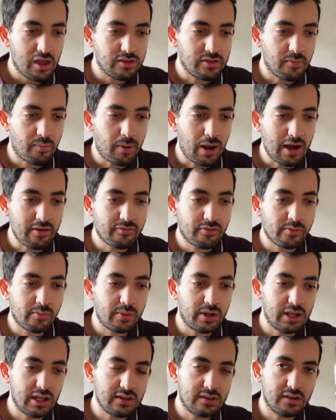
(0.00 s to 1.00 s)
The platform
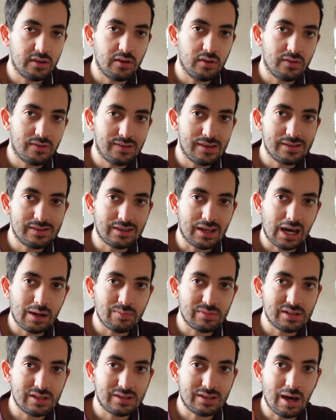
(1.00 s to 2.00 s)
we need to use this time
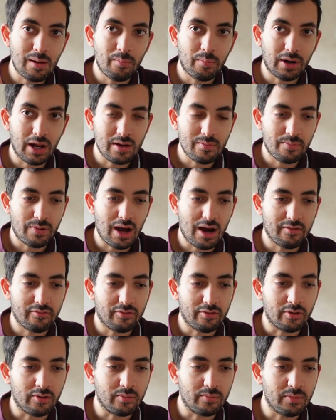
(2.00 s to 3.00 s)
is the template
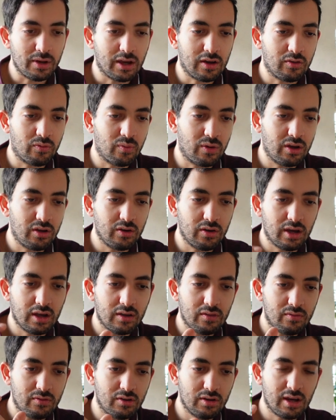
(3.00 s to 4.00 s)
platform, because we're
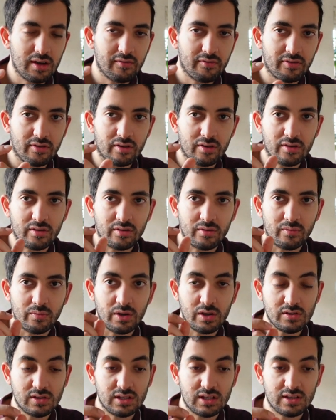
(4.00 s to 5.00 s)

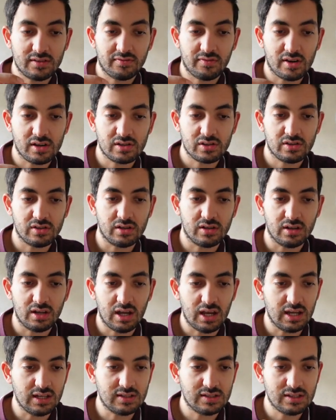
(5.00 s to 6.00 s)
using this function
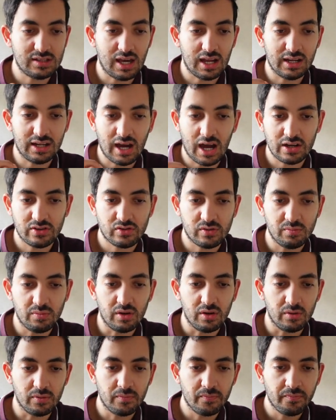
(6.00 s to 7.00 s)
is state
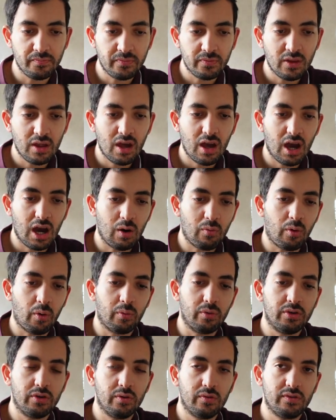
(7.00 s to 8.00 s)
attribute, and what
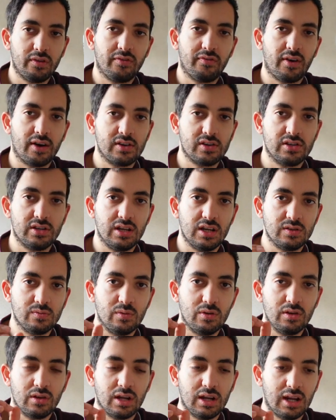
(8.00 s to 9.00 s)
we're doing with the function is
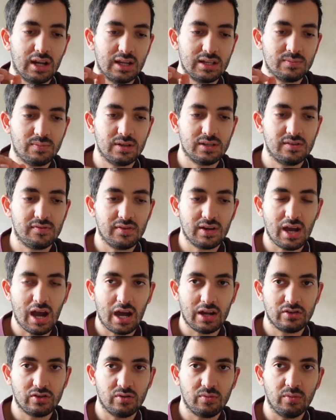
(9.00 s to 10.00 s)
we're looking at a specific
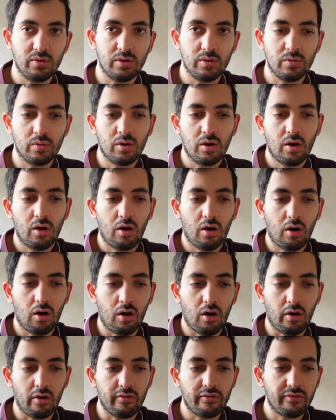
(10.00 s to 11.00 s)
attribute
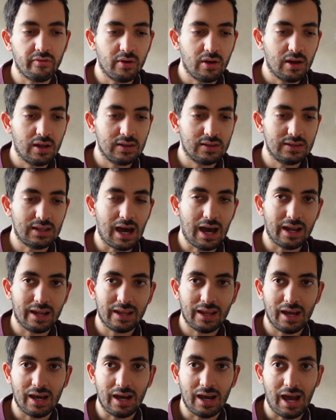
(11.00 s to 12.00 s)
of
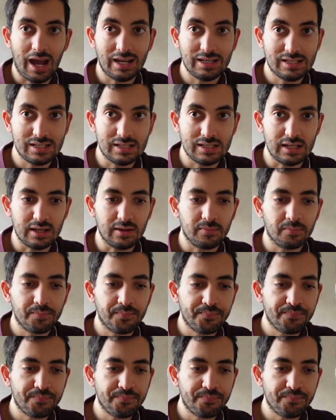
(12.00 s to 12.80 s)
that entity.